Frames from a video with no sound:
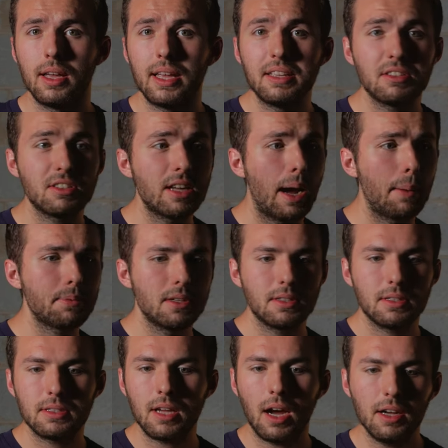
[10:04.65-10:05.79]
He stopped
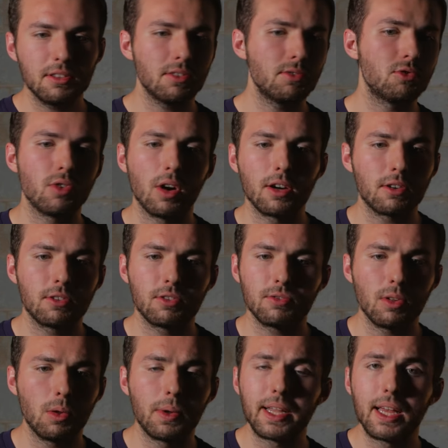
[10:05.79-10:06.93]
tons of drugs
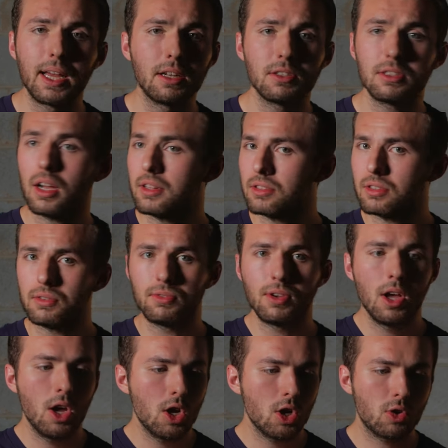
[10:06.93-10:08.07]
flowing in, tons of
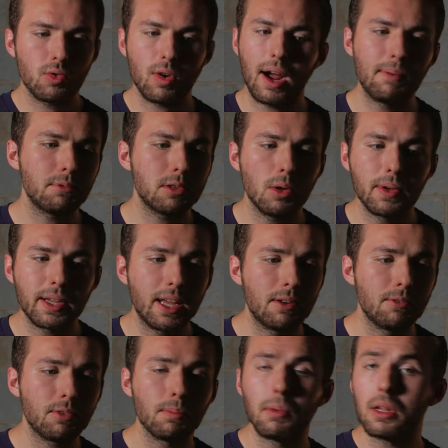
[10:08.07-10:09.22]
crime flowing
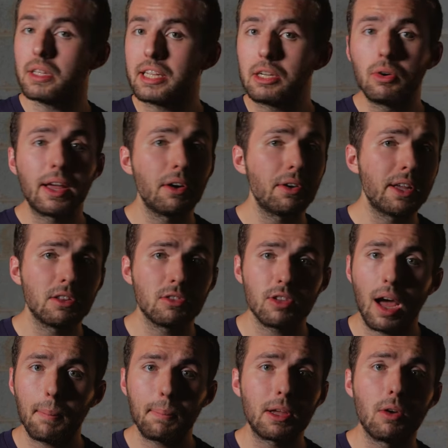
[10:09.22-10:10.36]
in from illegal aliens
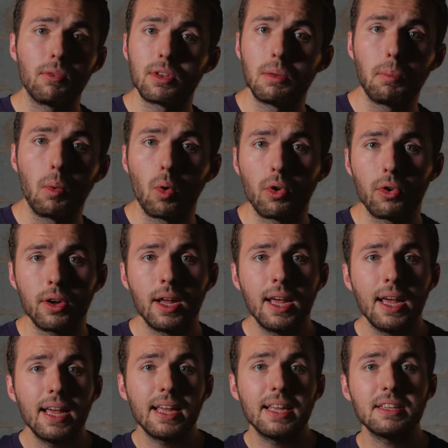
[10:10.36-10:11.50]
hopping over the border.
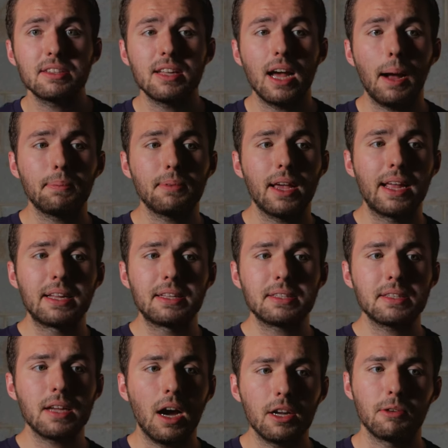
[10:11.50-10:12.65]
He stopped a
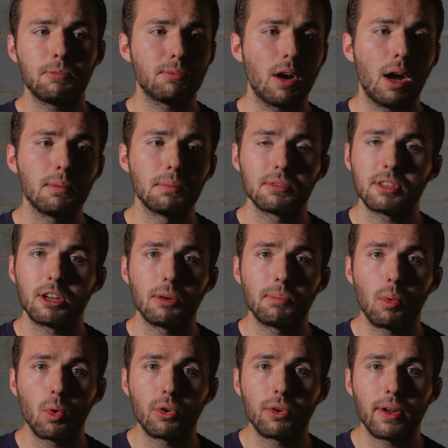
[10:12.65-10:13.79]
ton of problems at our
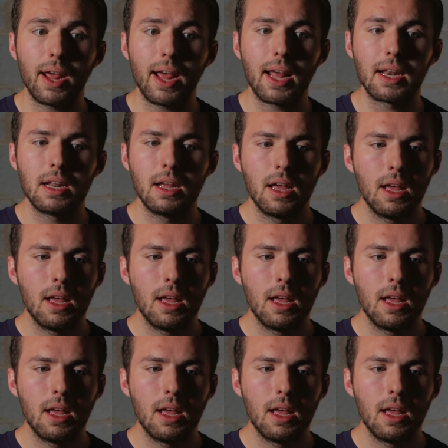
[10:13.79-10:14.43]
border, and